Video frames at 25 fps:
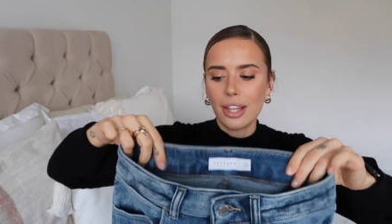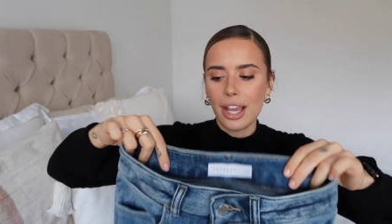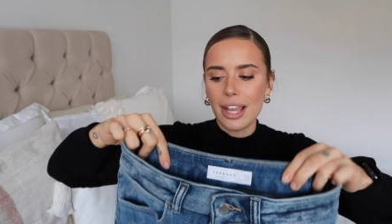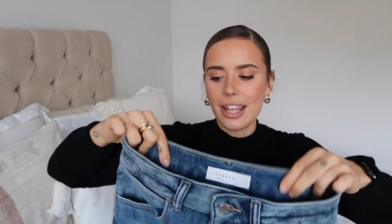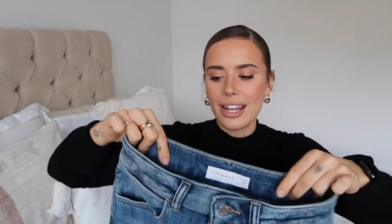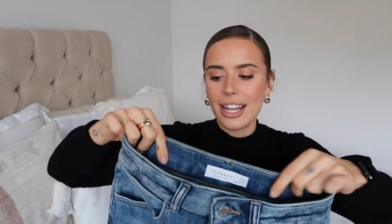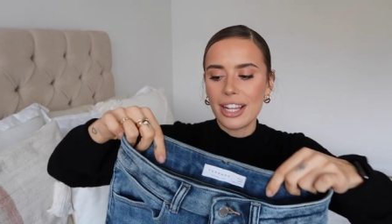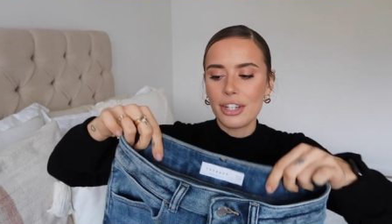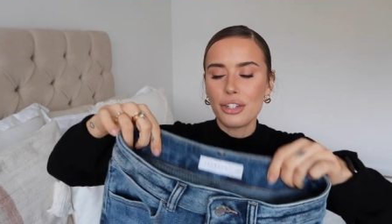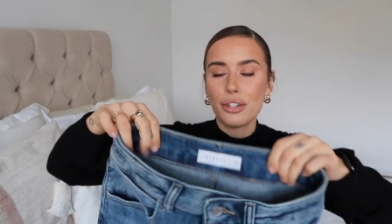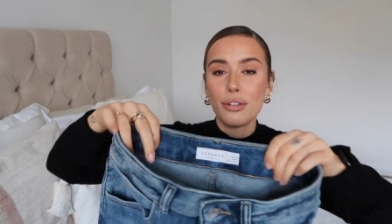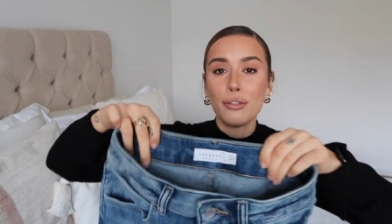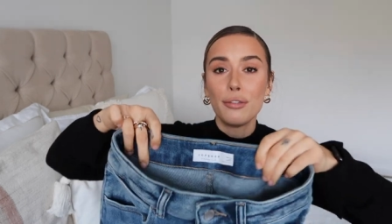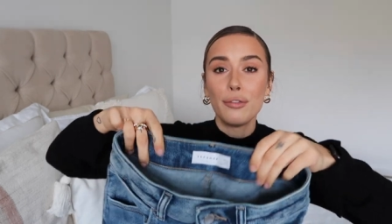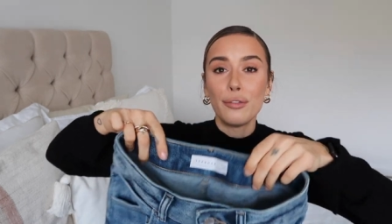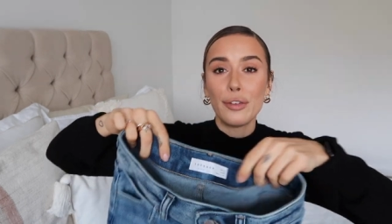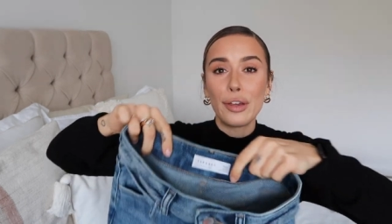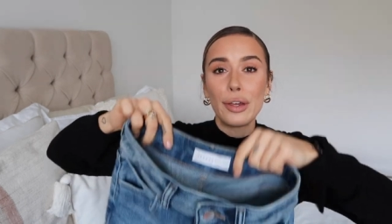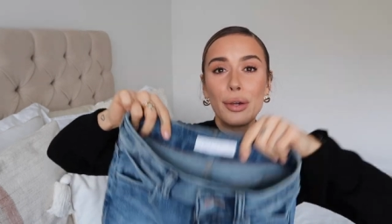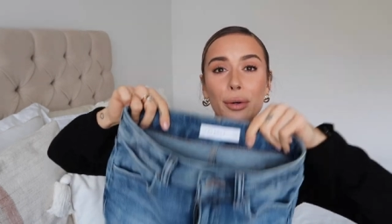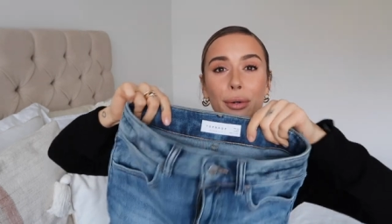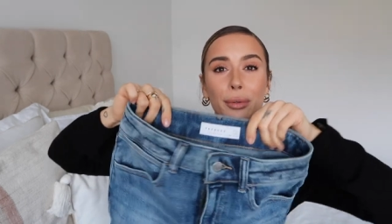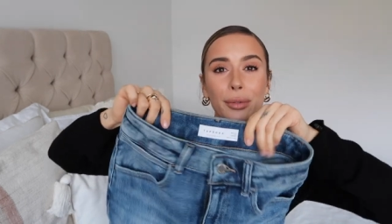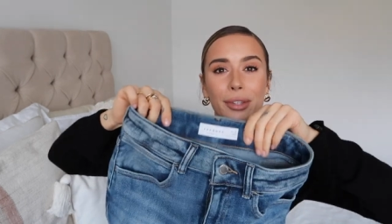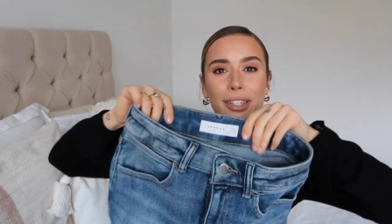Like unless you
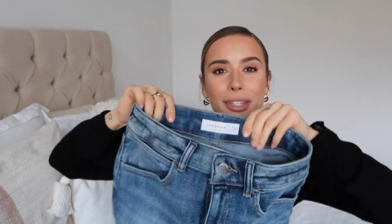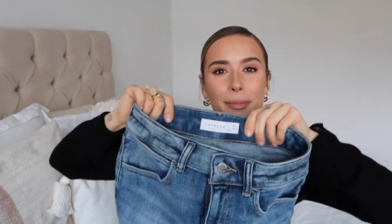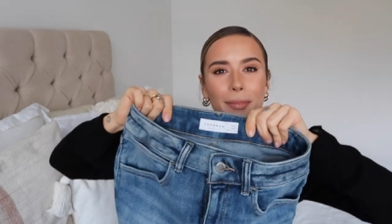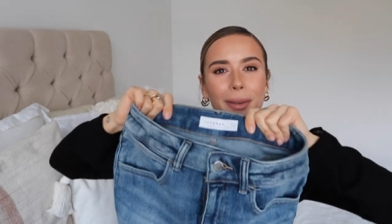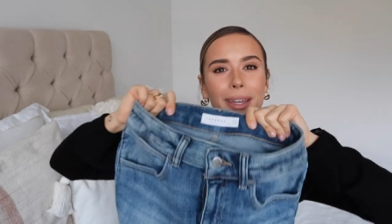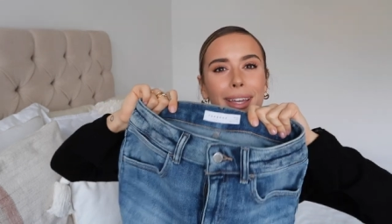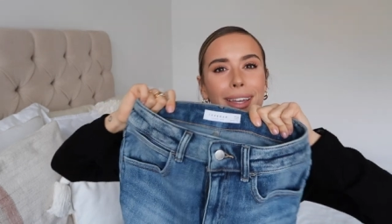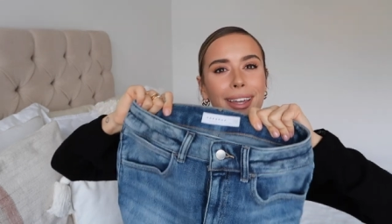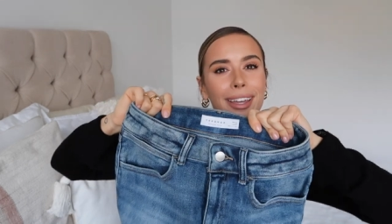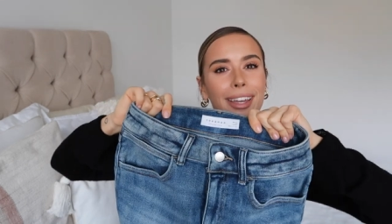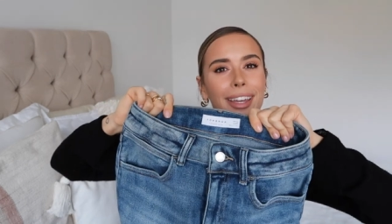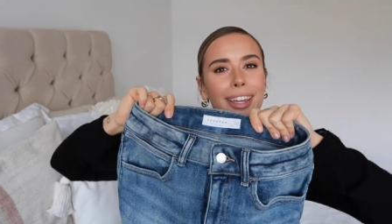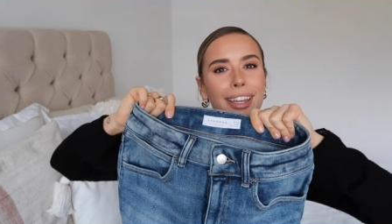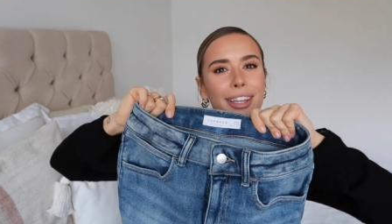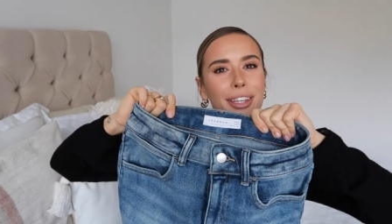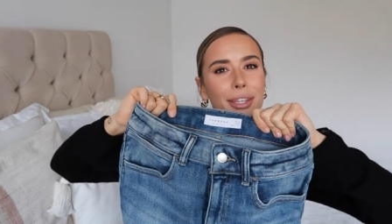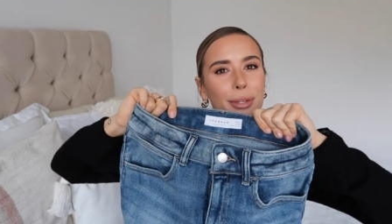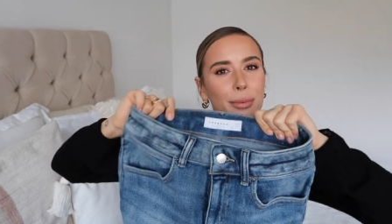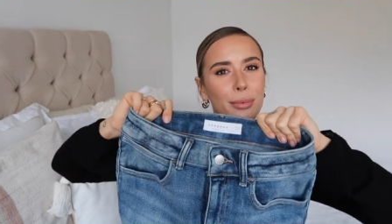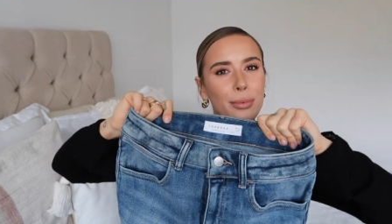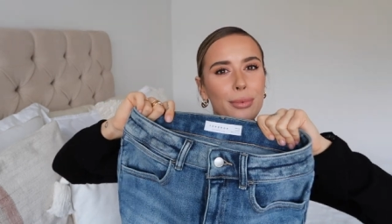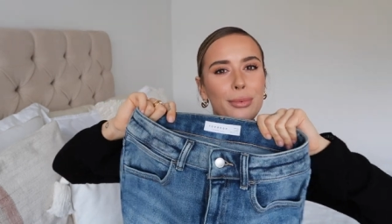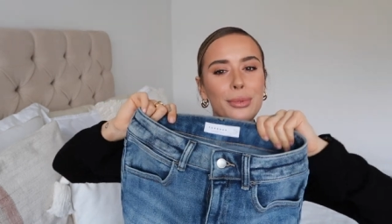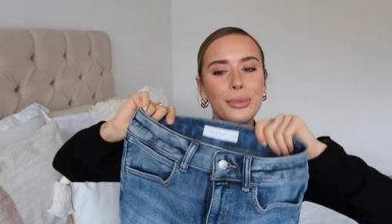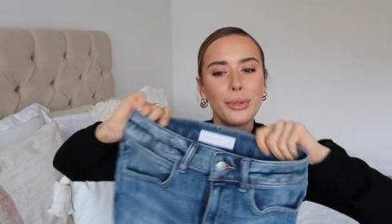feel this bit here,
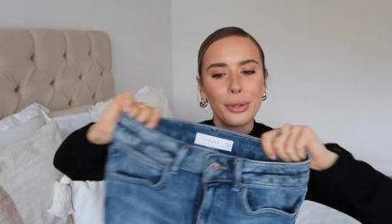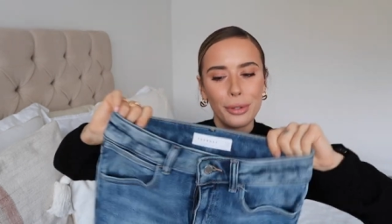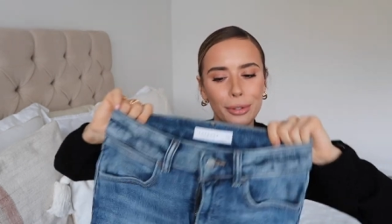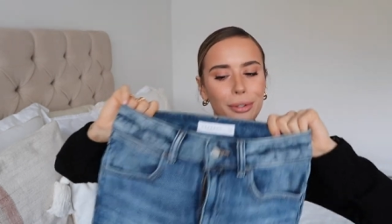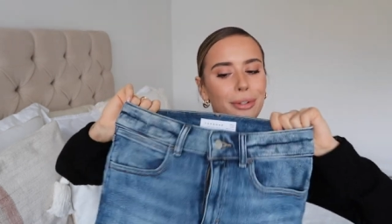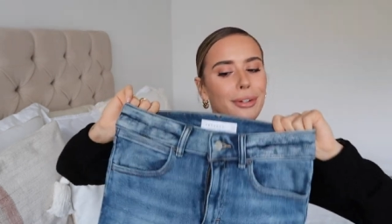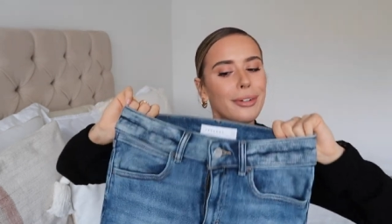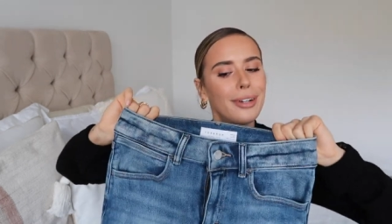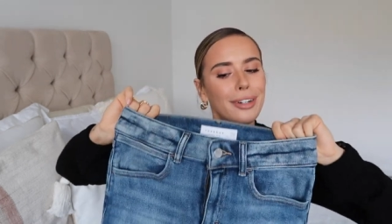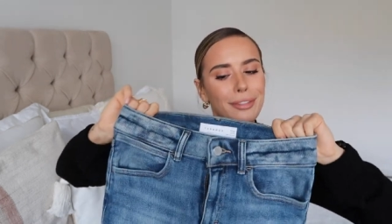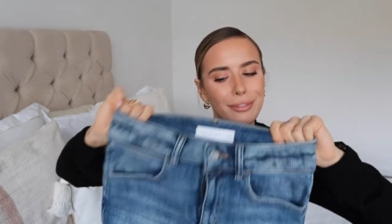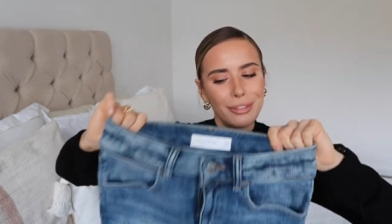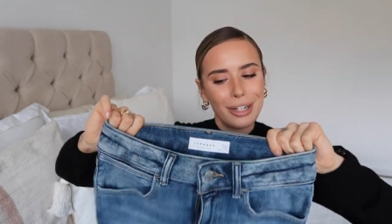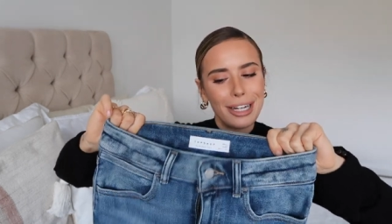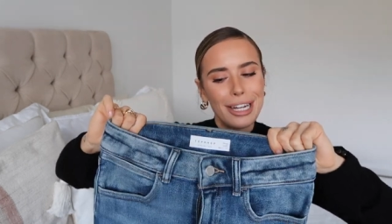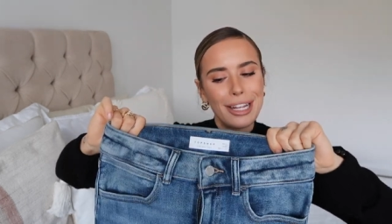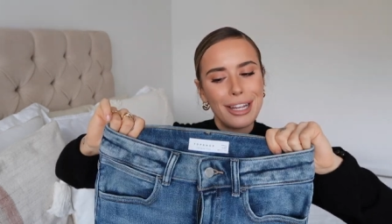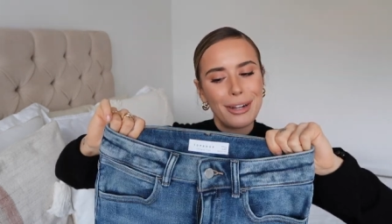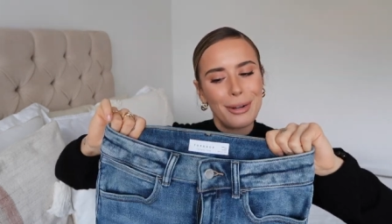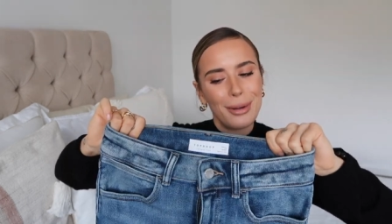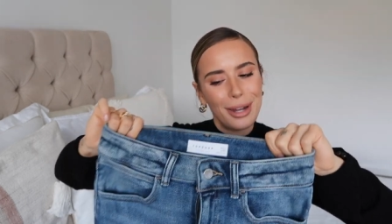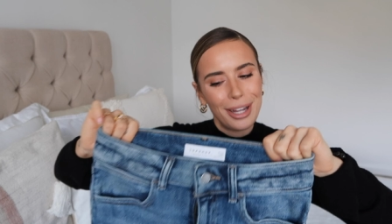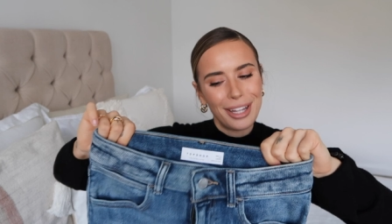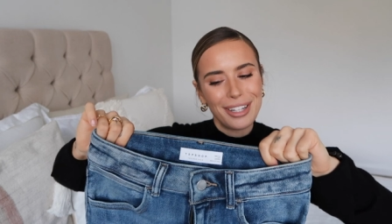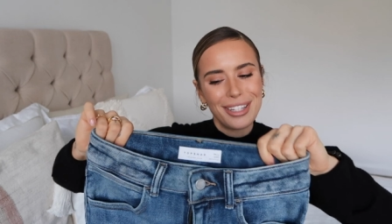you will not
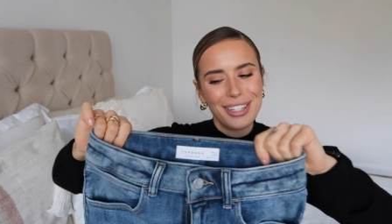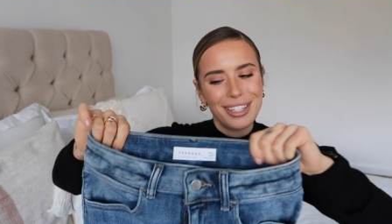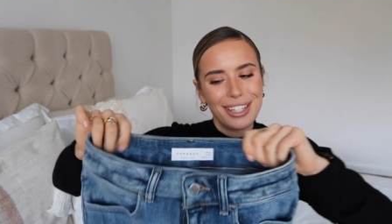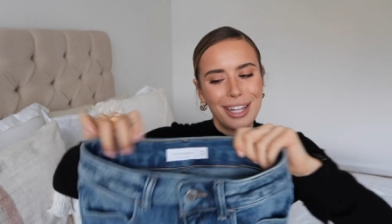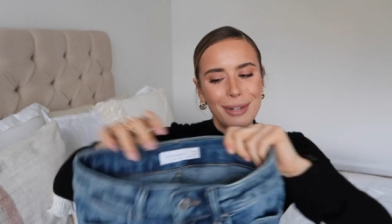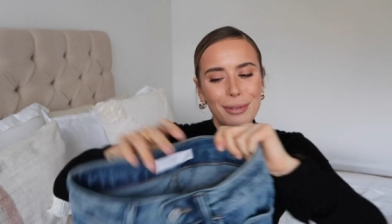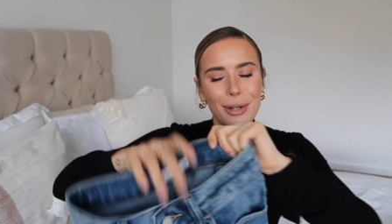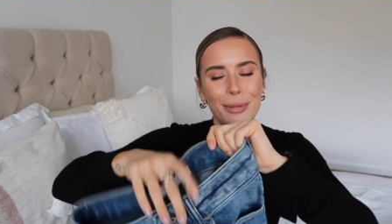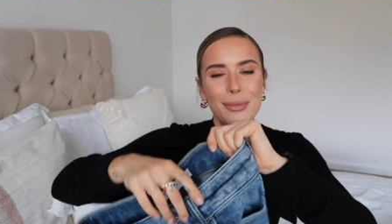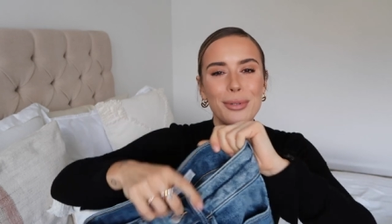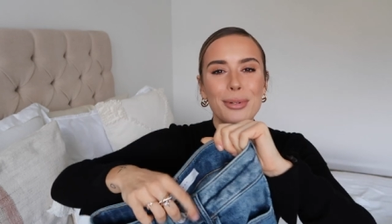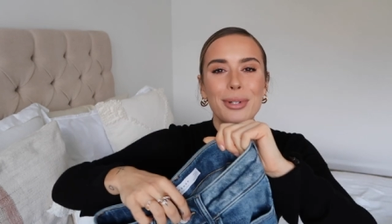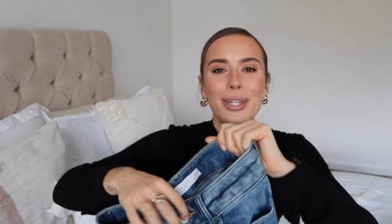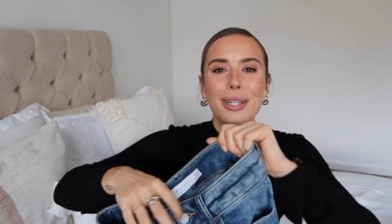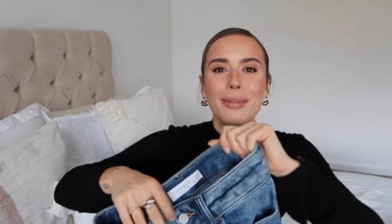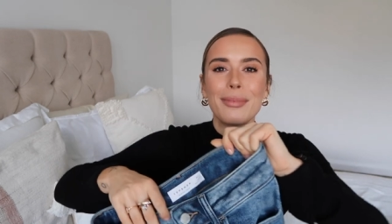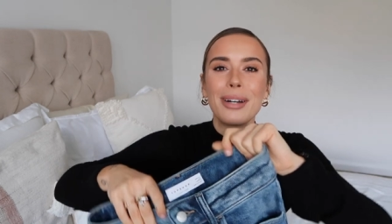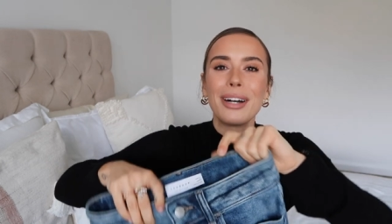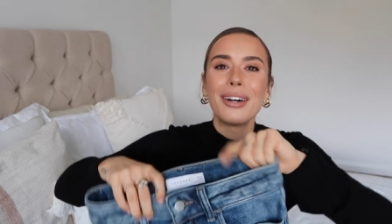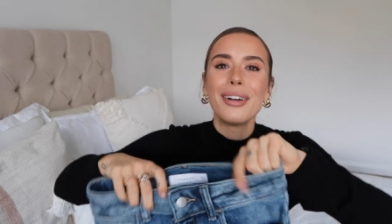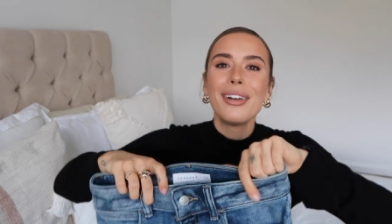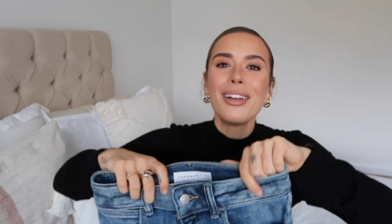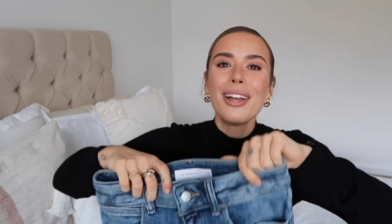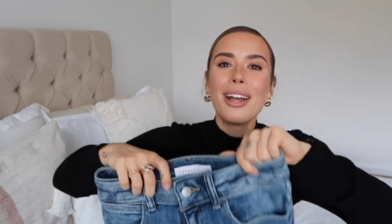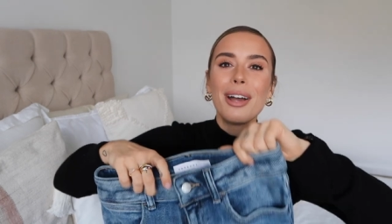really quite understand what I'm talking
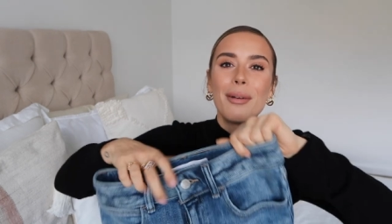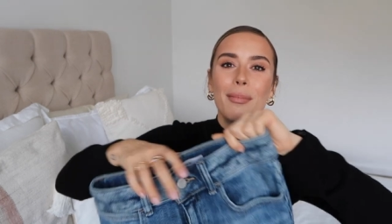about.